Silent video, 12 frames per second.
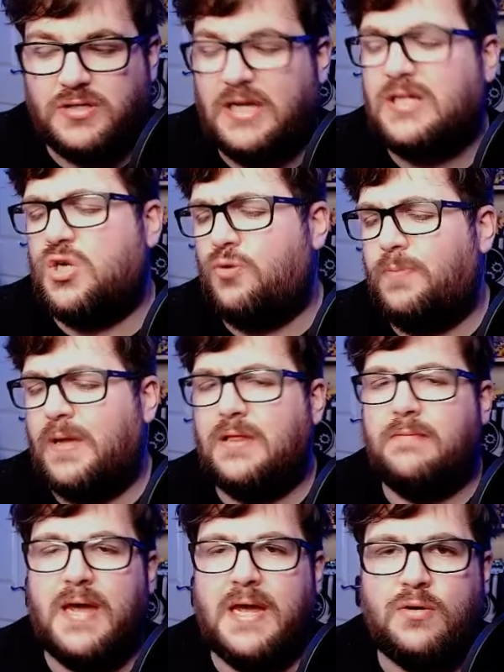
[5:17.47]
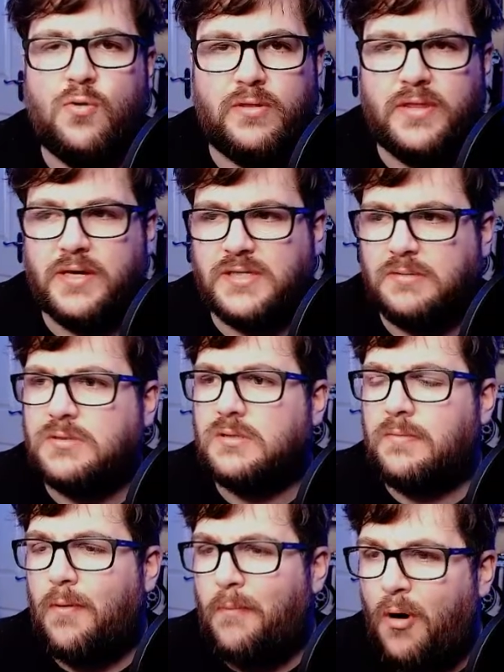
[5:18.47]
TikTok being the main one that seems to
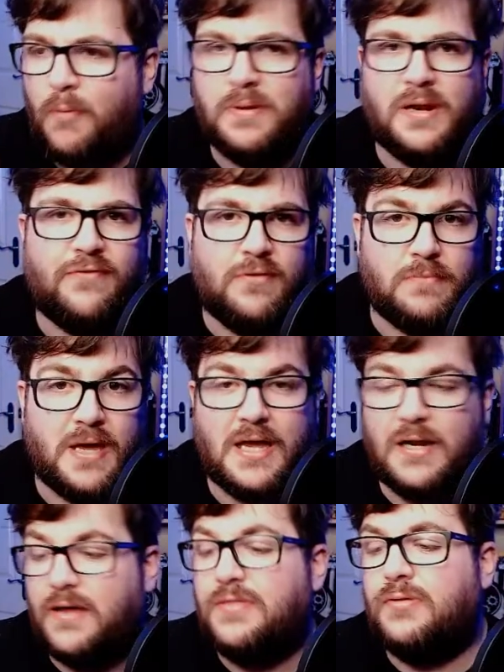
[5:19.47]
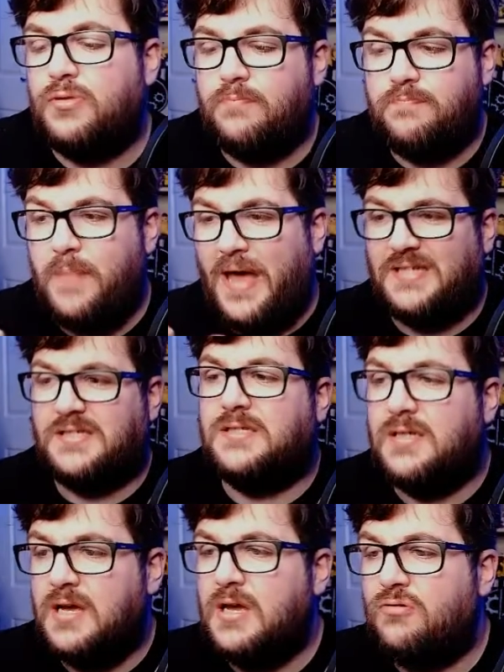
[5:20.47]
be popular for me, like the
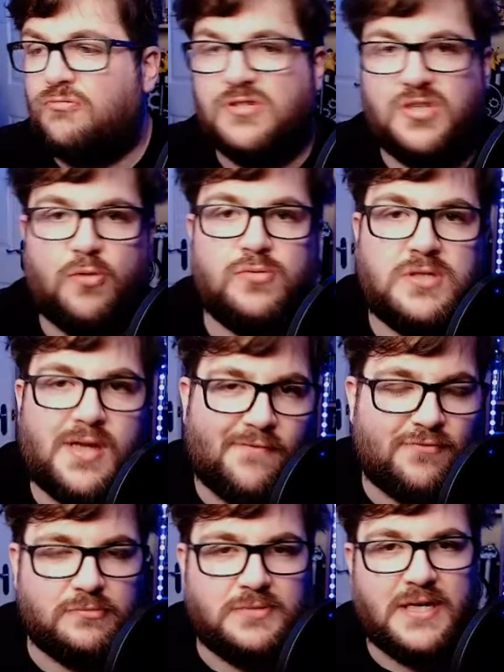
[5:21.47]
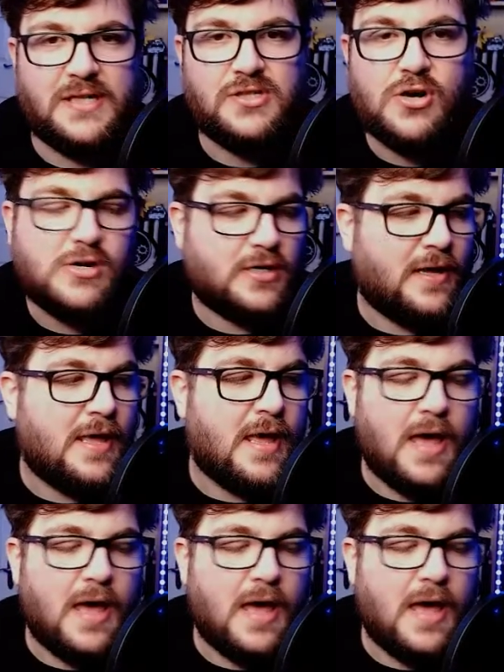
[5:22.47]
best results come from TikTok.